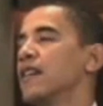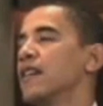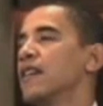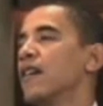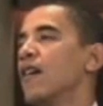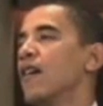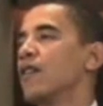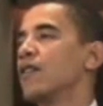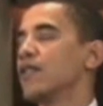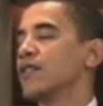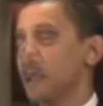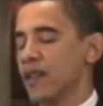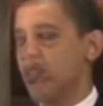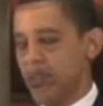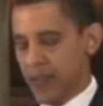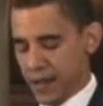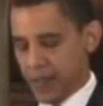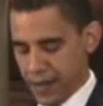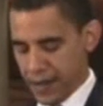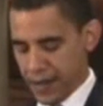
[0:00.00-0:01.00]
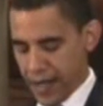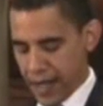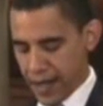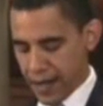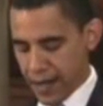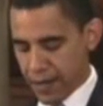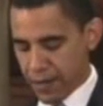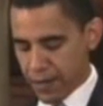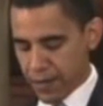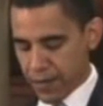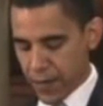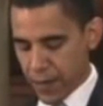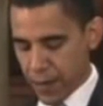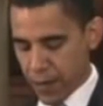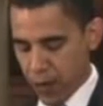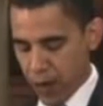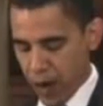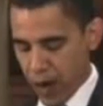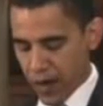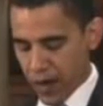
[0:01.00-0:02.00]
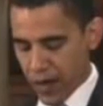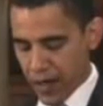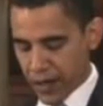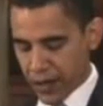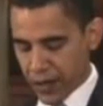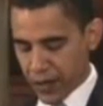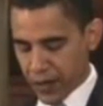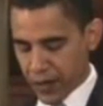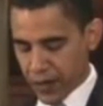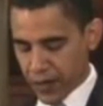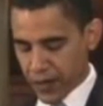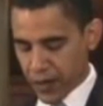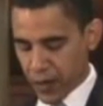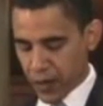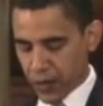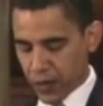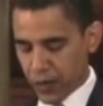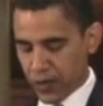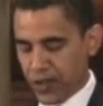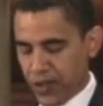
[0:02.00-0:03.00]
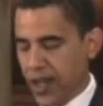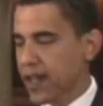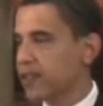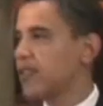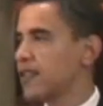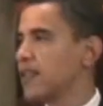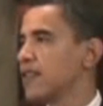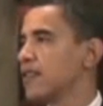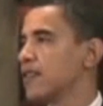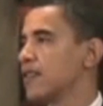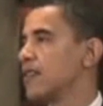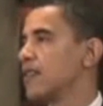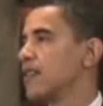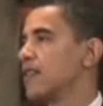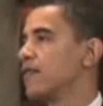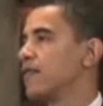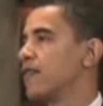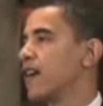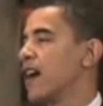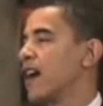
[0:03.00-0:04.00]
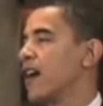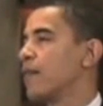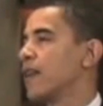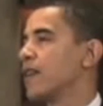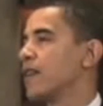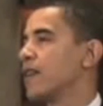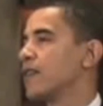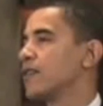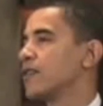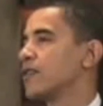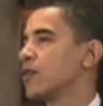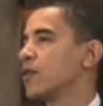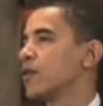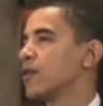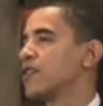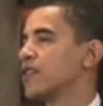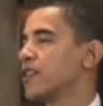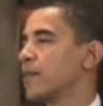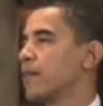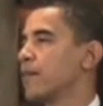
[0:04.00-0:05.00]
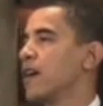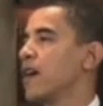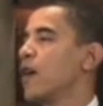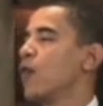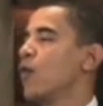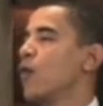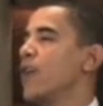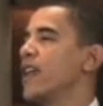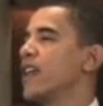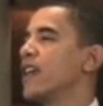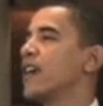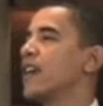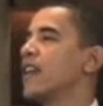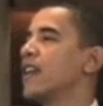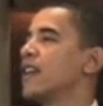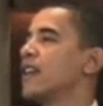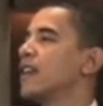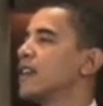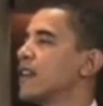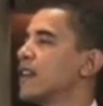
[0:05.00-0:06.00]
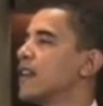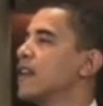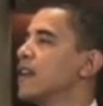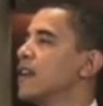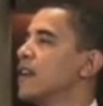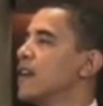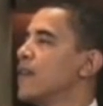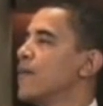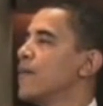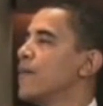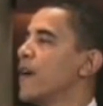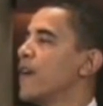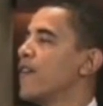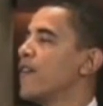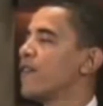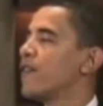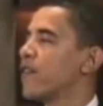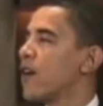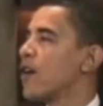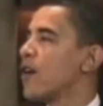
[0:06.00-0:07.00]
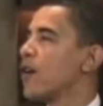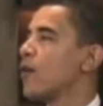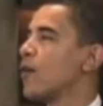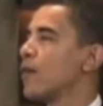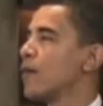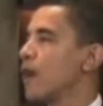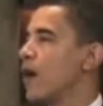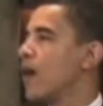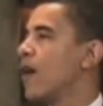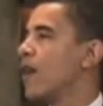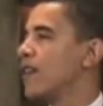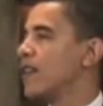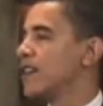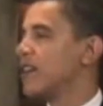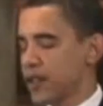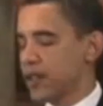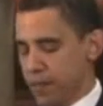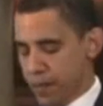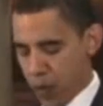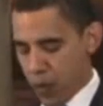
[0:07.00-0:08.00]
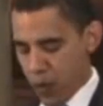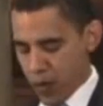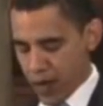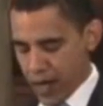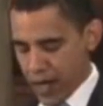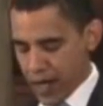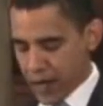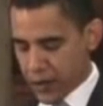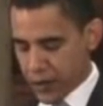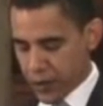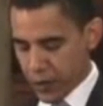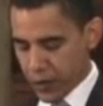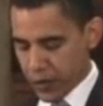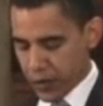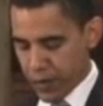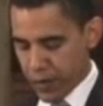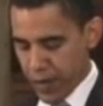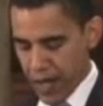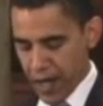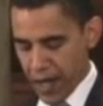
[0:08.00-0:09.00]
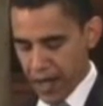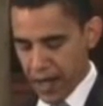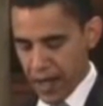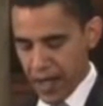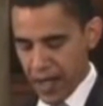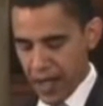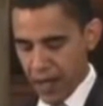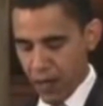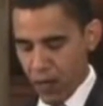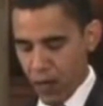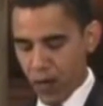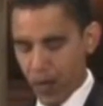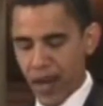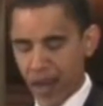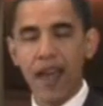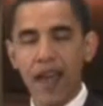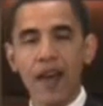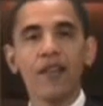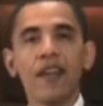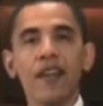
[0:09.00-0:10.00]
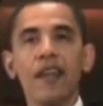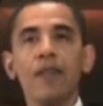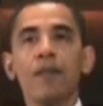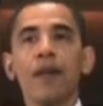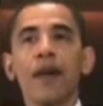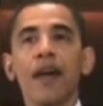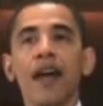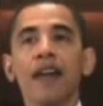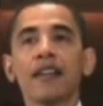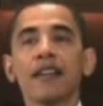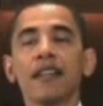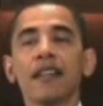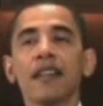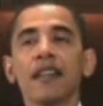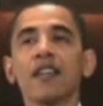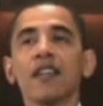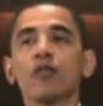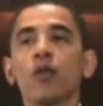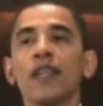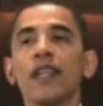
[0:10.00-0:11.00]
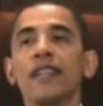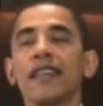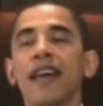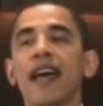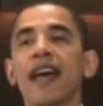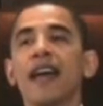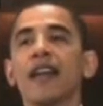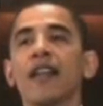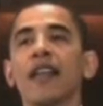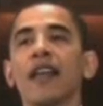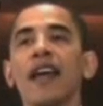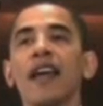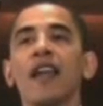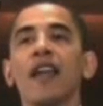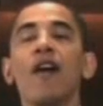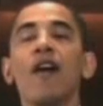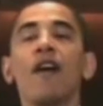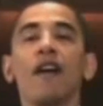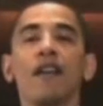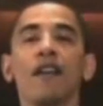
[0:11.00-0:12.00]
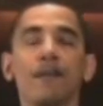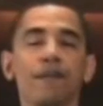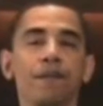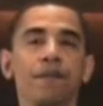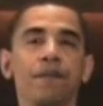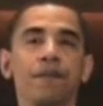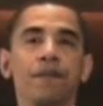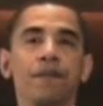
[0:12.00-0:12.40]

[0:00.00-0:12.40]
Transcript: also to tend to the broader issues of social justice and environmental stewardship. We can affirm all these important issues, but it won't have an impact unless we tackle head-on